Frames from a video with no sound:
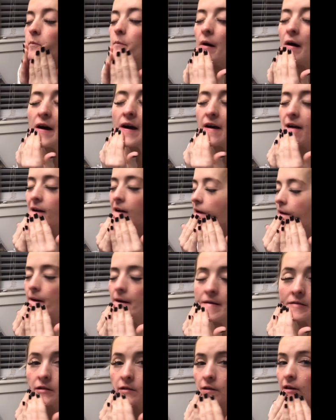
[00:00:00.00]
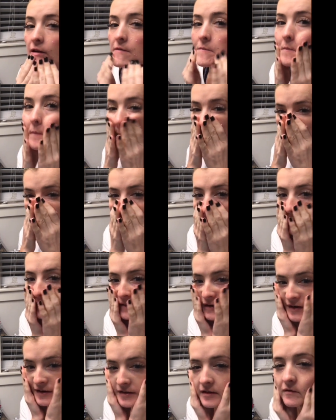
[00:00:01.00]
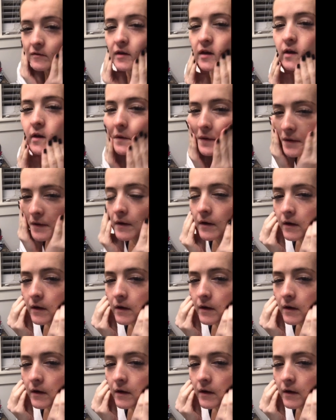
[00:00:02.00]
but it's okay. It's been a crazy week.